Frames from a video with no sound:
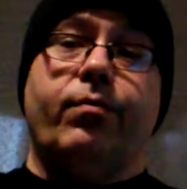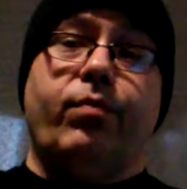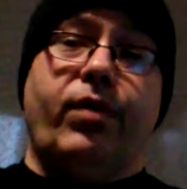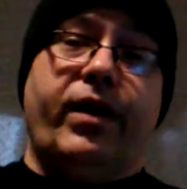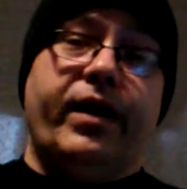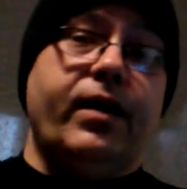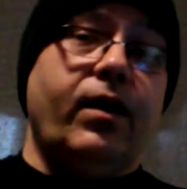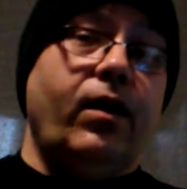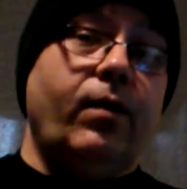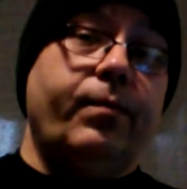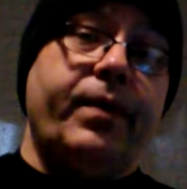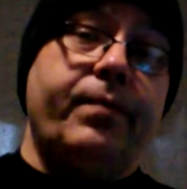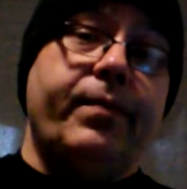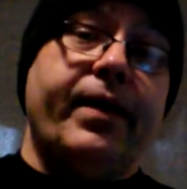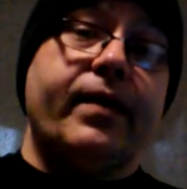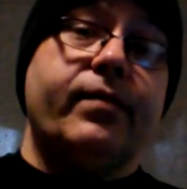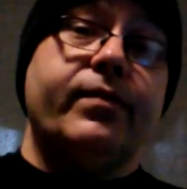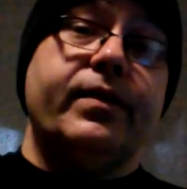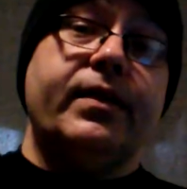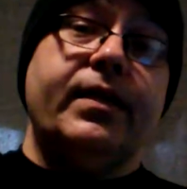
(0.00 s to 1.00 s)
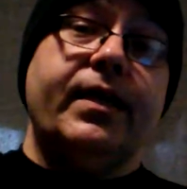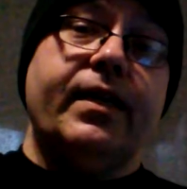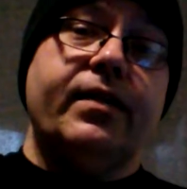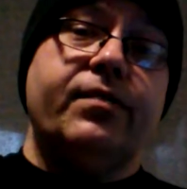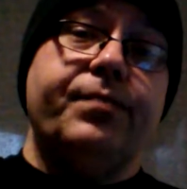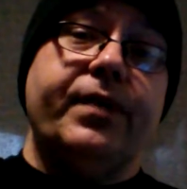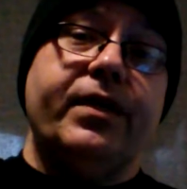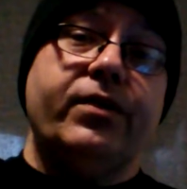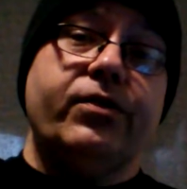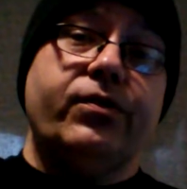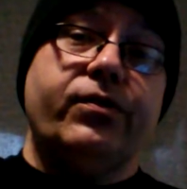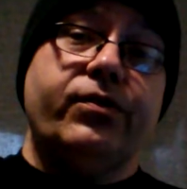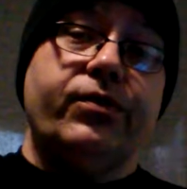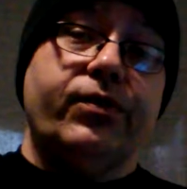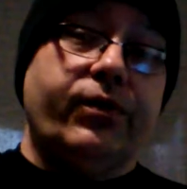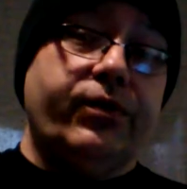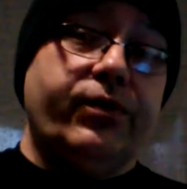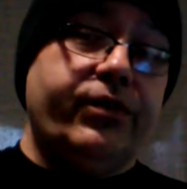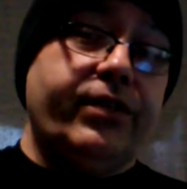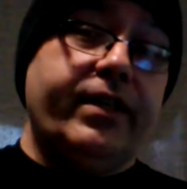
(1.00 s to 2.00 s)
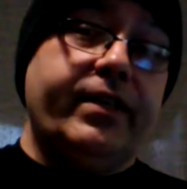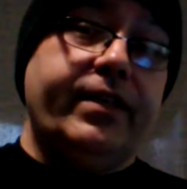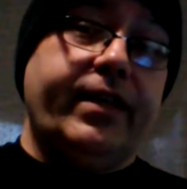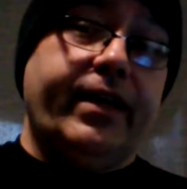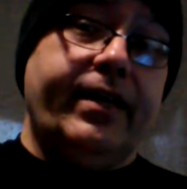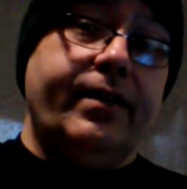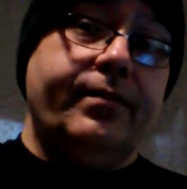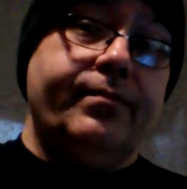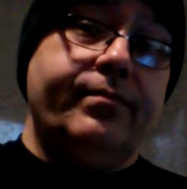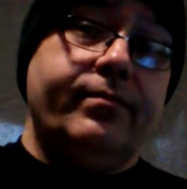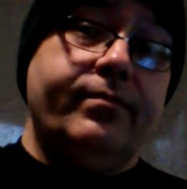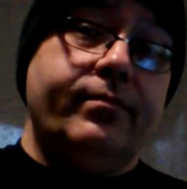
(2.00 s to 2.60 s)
the break, I'll be back with the next picture. So sit tight.